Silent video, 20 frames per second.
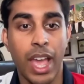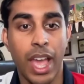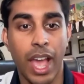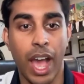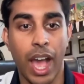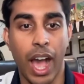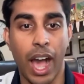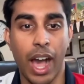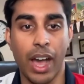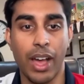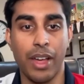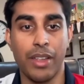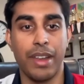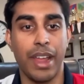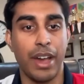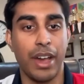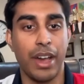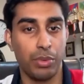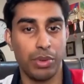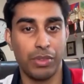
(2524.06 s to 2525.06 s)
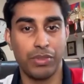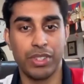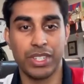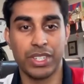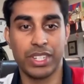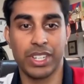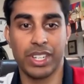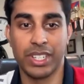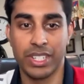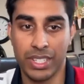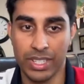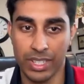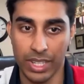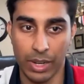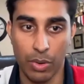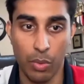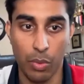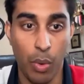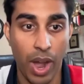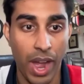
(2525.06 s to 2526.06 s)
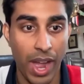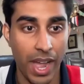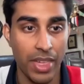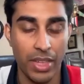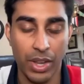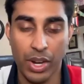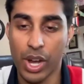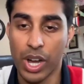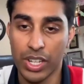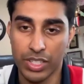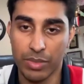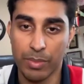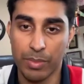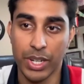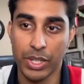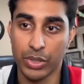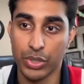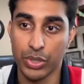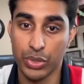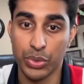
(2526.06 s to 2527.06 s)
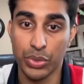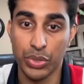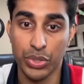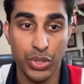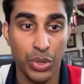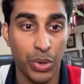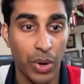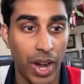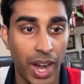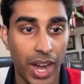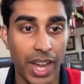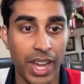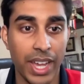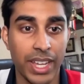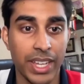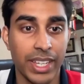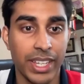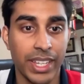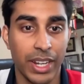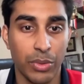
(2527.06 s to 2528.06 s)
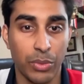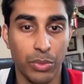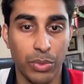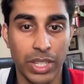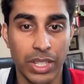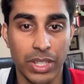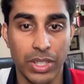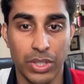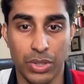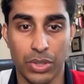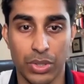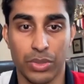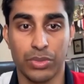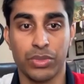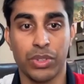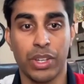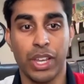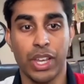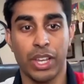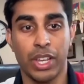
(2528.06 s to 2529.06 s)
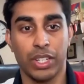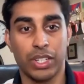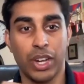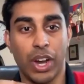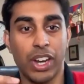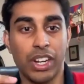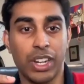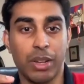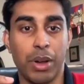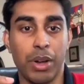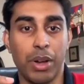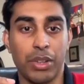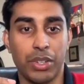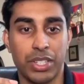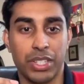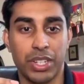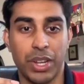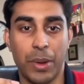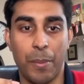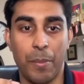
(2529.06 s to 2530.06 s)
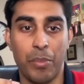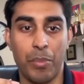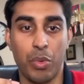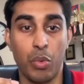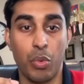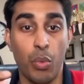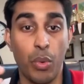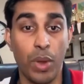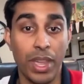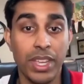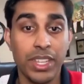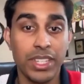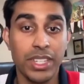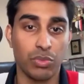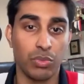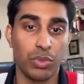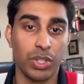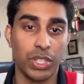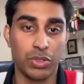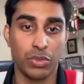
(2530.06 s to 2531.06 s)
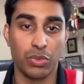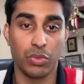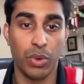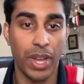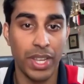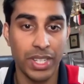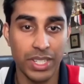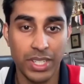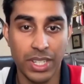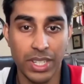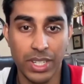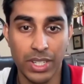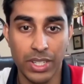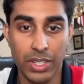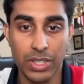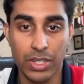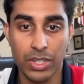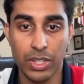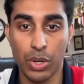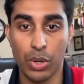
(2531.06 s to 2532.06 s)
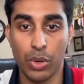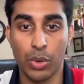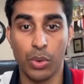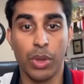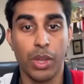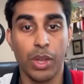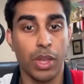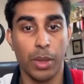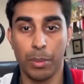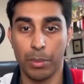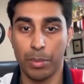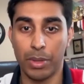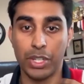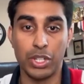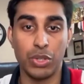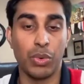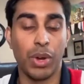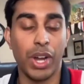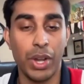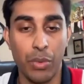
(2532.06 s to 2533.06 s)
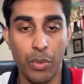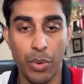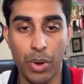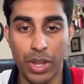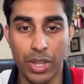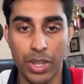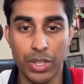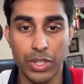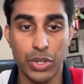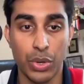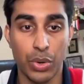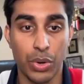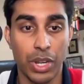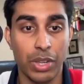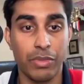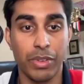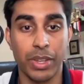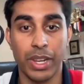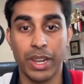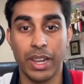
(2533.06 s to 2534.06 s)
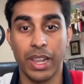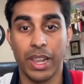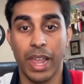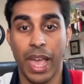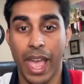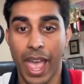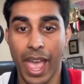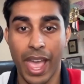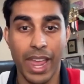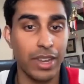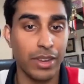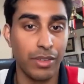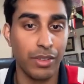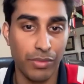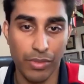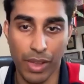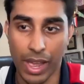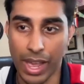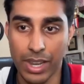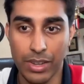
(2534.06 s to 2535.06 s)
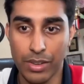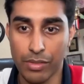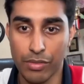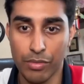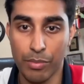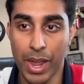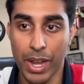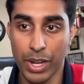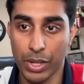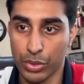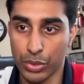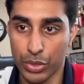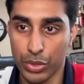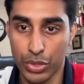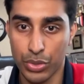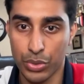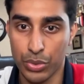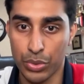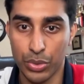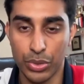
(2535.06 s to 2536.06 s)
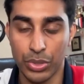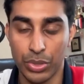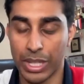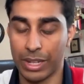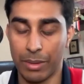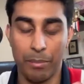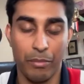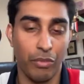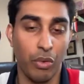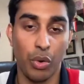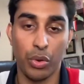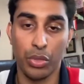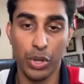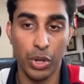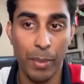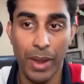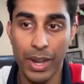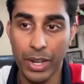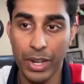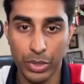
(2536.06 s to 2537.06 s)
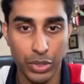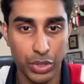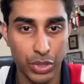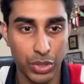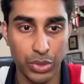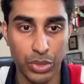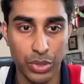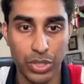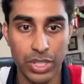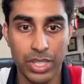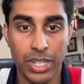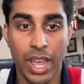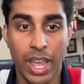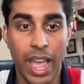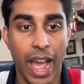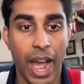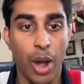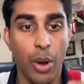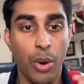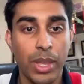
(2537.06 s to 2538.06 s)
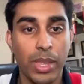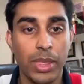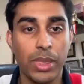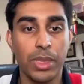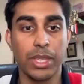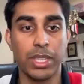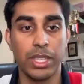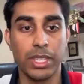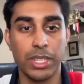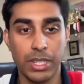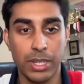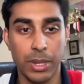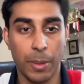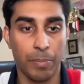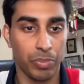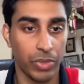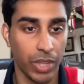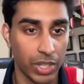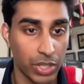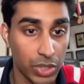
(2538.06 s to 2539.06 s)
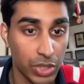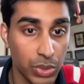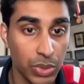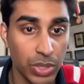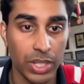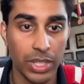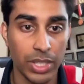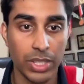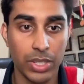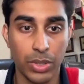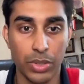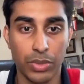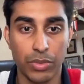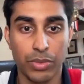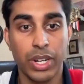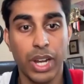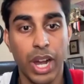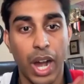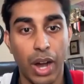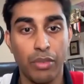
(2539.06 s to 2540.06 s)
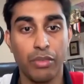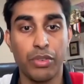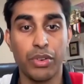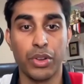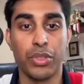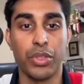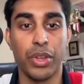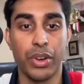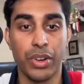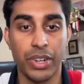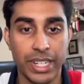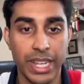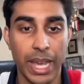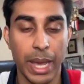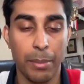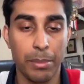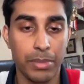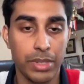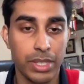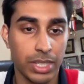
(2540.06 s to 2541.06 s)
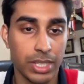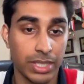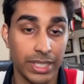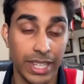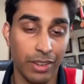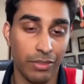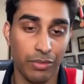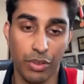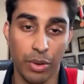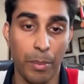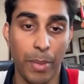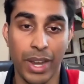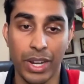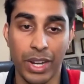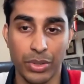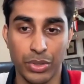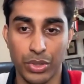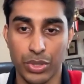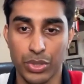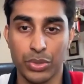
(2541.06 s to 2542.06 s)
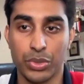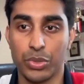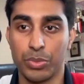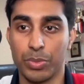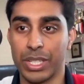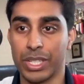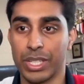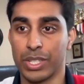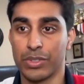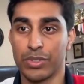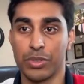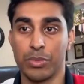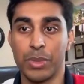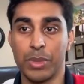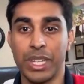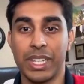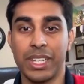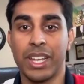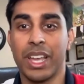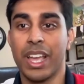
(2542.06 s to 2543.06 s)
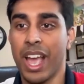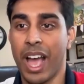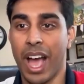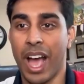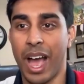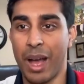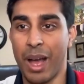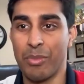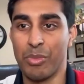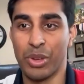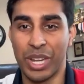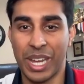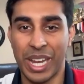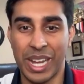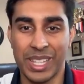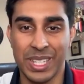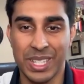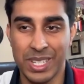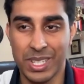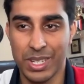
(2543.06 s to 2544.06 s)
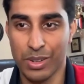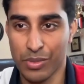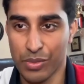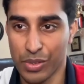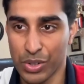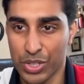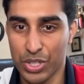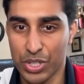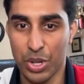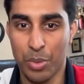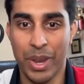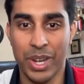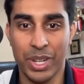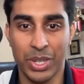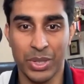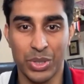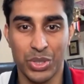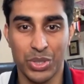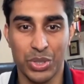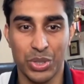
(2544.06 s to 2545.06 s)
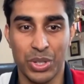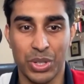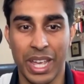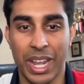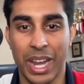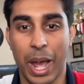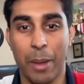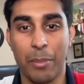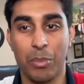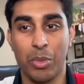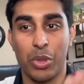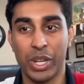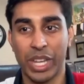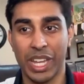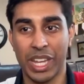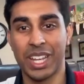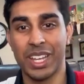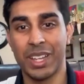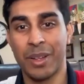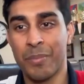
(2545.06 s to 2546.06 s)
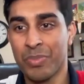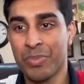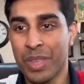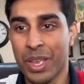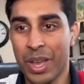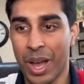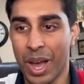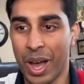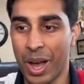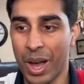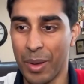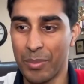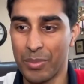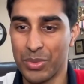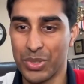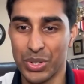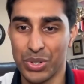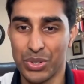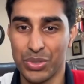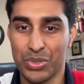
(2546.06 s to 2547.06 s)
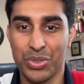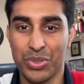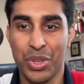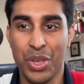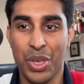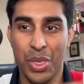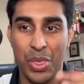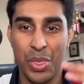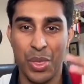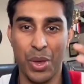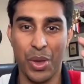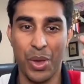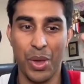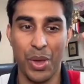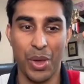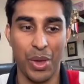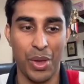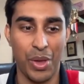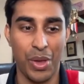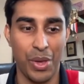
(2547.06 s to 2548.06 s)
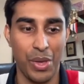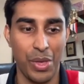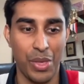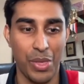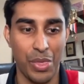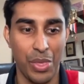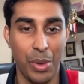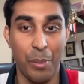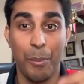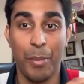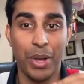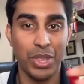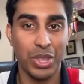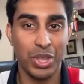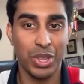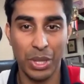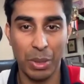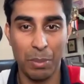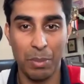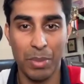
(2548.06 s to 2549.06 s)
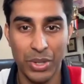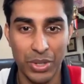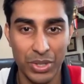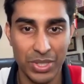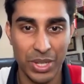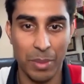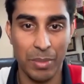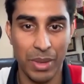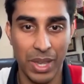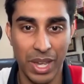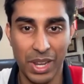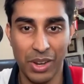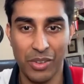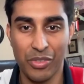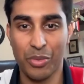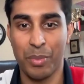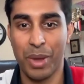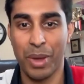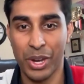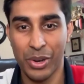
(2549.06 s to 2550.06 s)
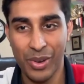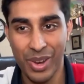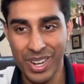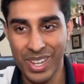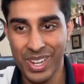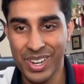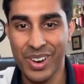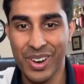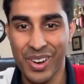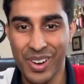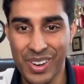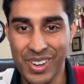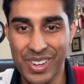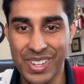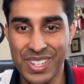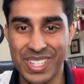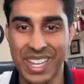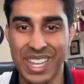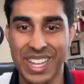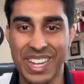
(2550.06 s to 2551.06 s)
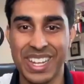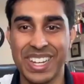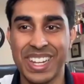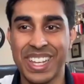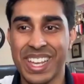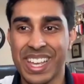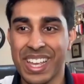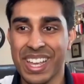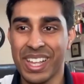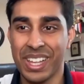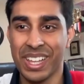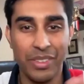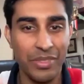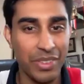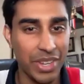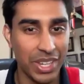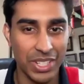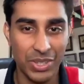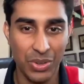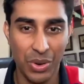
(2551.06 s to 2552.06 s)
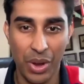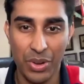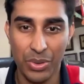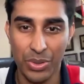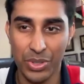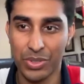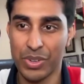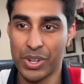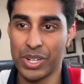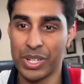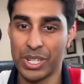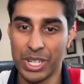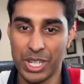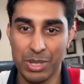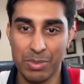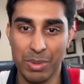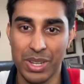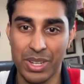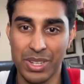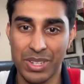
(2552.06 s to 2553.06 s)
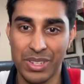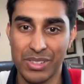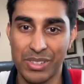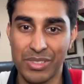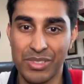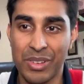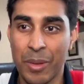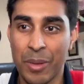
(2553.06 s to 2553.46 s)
Now that we've discussed like why the cost of medical school is so high, can we sort of talk about some ways in which residents, PGY ones or even end of medical school, like fourth year medical students, how can these students sort of cover their debt for medical school? Because for me, I'm looking at this as a first year medical student, and I'm looking at sort of the monthly bills I'm getting from my credit cards, and living in Toronto is very expensive.